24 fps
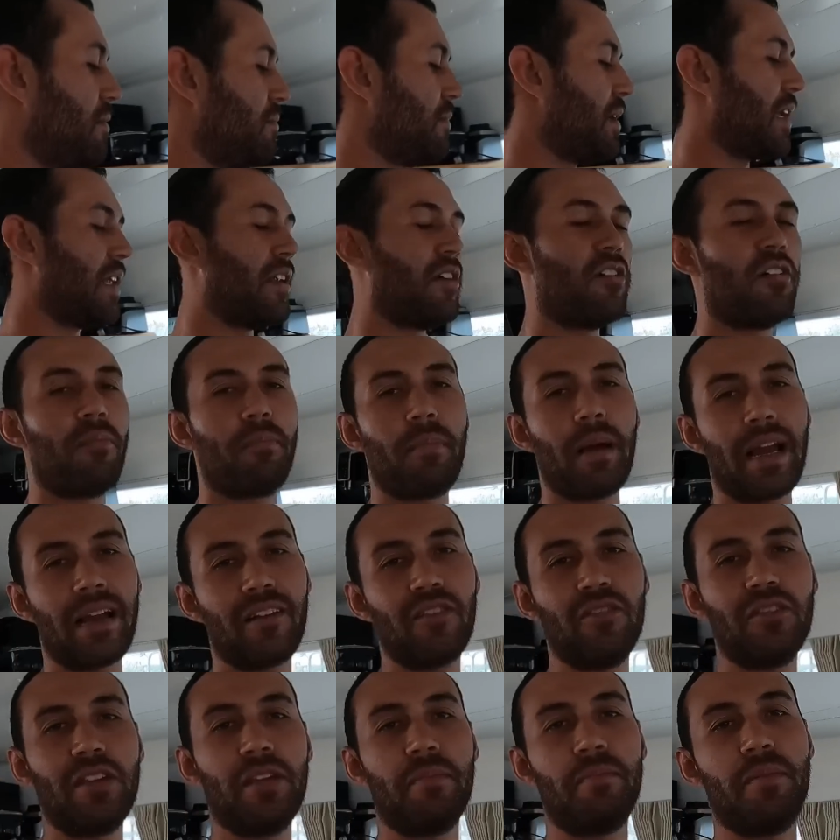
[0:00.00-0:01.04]
Made it
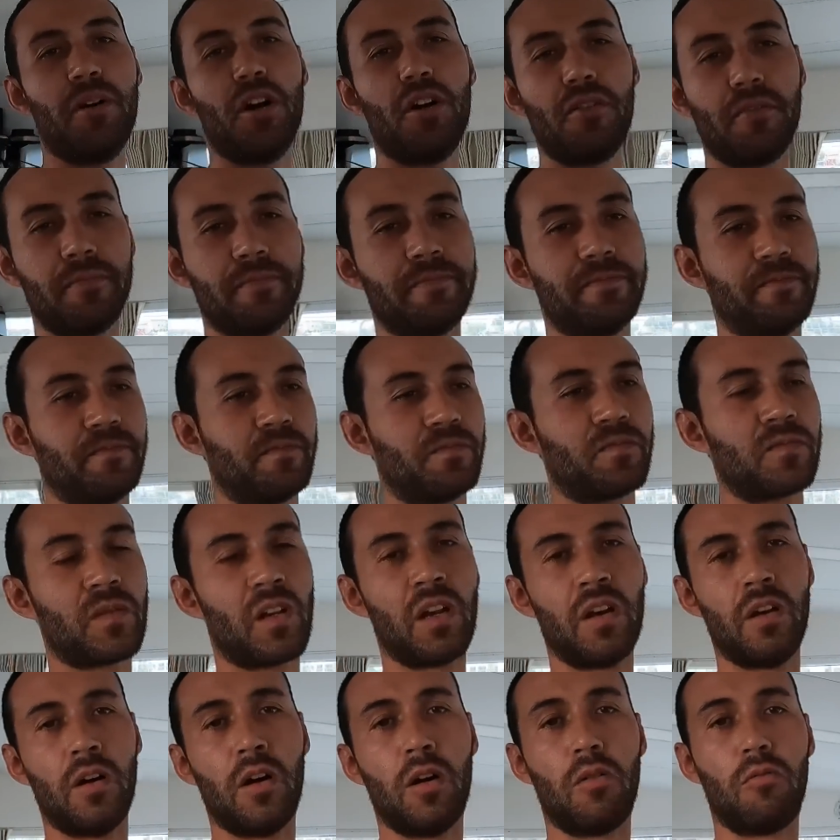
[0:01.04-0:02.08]
back on the boat
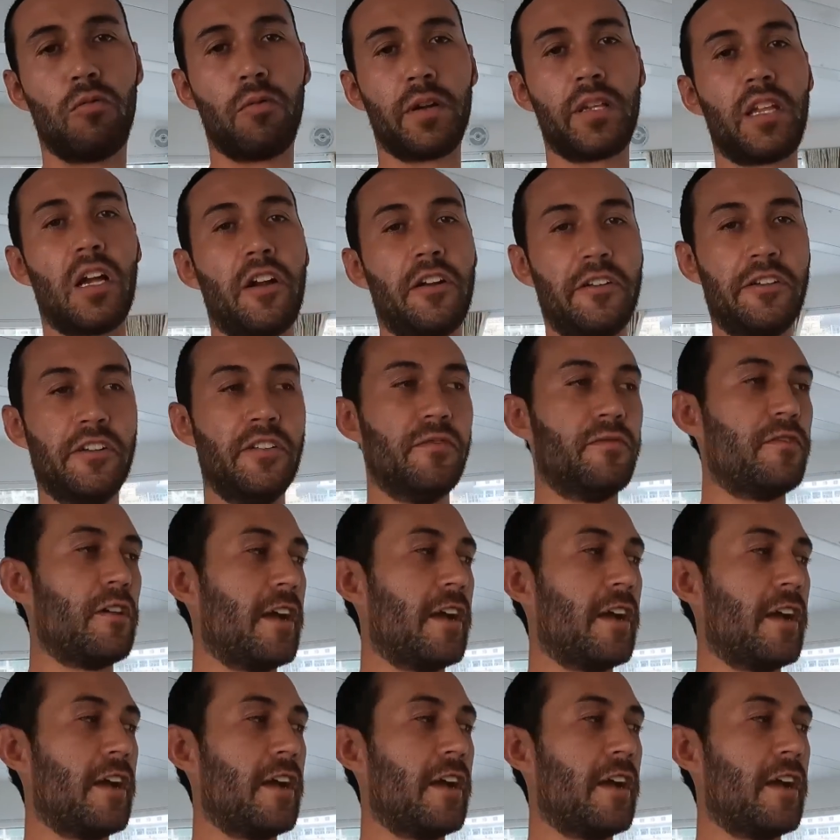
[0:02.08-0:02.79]
with our new